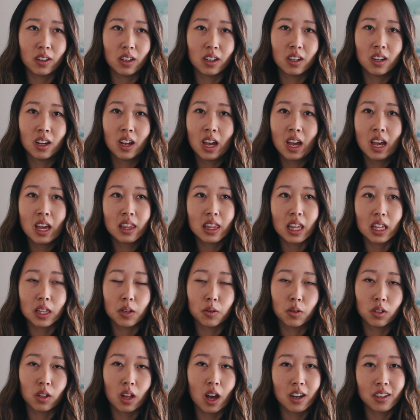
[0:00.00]
and that they
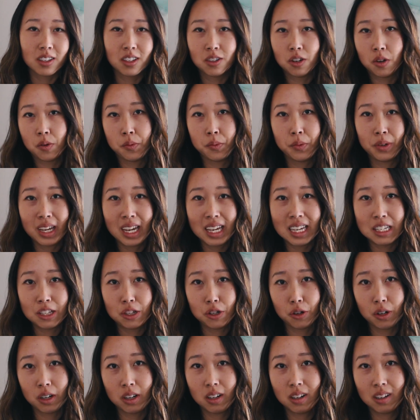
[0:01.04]
were locked and no one would get
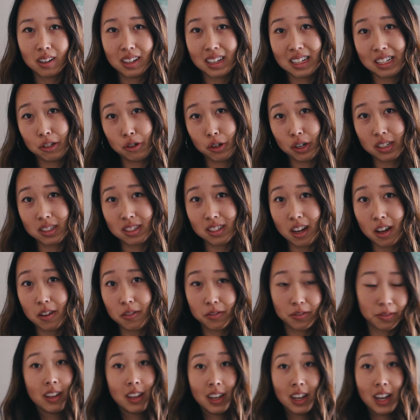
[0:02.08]
into our
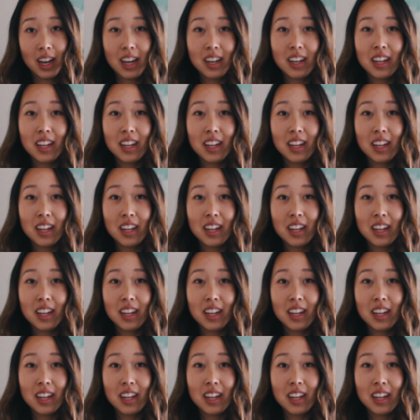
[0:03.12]
stuff.